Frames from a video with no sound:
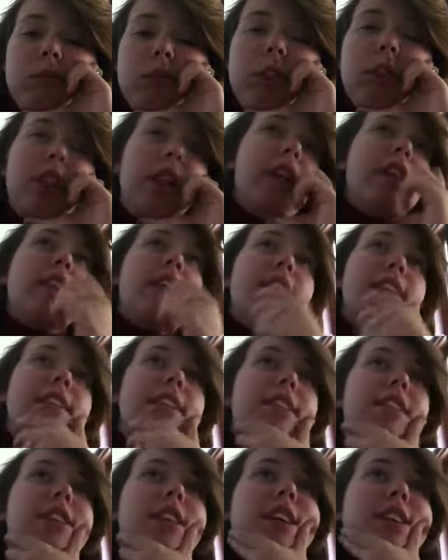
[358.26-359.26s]
So yeah,
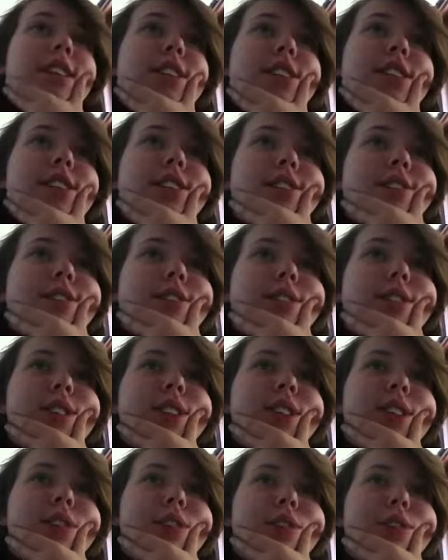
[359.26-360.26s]
that's
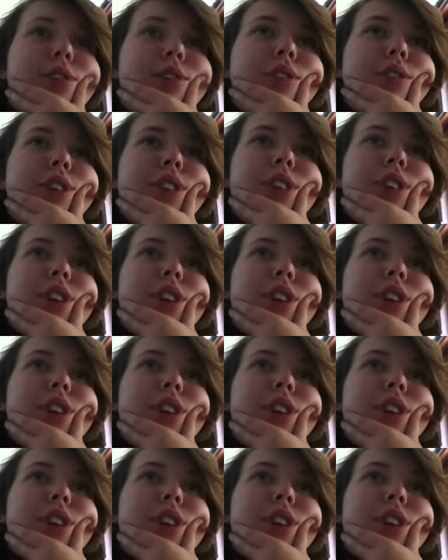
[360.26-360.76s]
really cool.